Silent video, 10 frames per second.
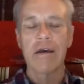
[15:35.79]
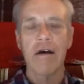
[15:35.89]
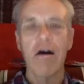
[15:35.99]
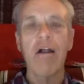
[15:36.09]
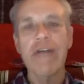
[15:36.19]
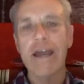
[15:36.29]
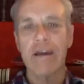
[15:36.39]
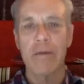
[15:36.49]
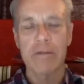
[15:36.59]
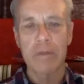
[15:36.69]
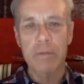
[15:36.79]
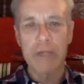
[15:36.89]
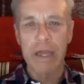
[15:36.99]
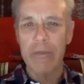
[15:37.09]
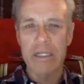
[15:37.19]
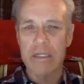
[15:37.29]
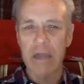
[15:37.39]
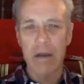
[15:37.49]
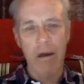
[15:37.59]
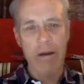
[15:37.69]
all of that comes into play. But it's
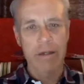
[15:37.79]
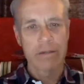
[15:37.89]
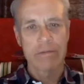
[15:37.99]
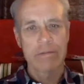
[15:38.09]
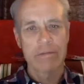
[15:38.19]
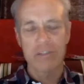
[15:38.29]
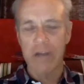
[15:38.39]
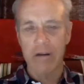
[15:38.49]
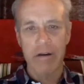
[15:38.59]
not hard. It's not hard.